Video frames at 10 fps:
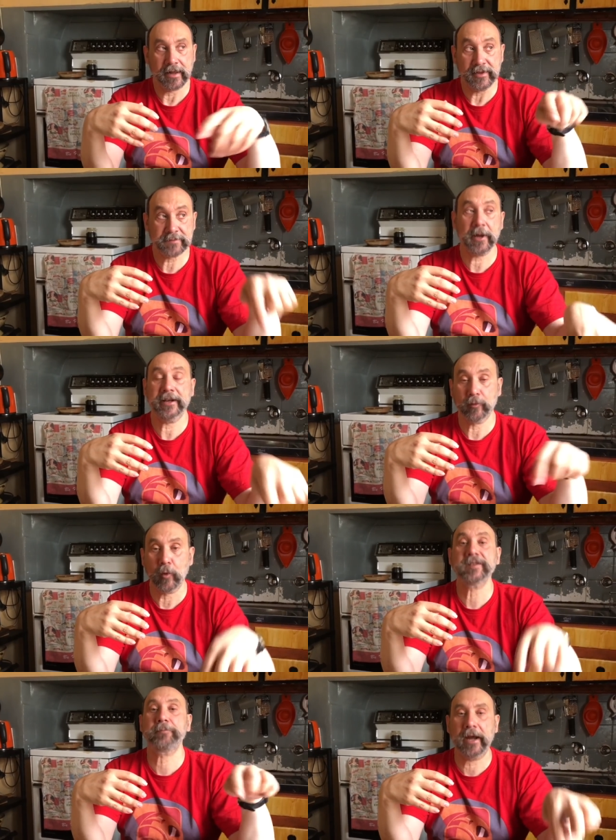and this painting
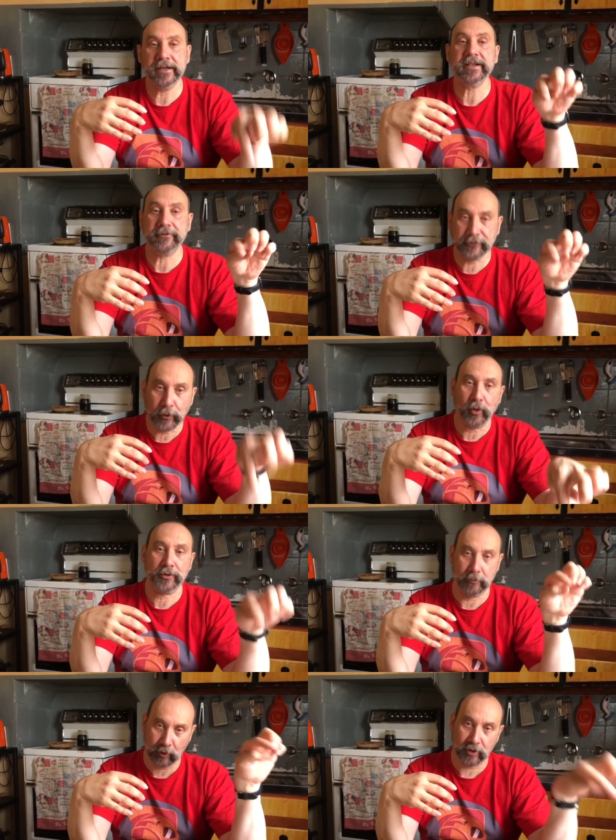was painted for
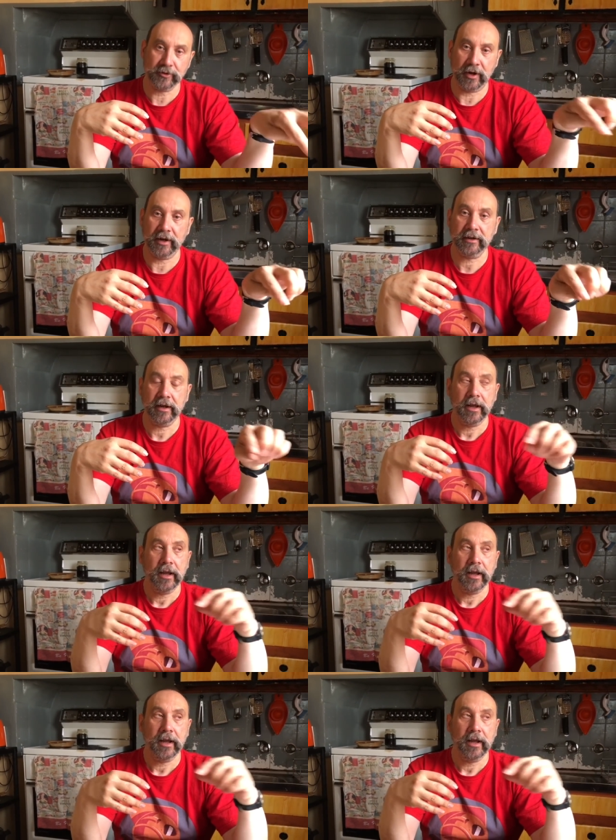the Moran,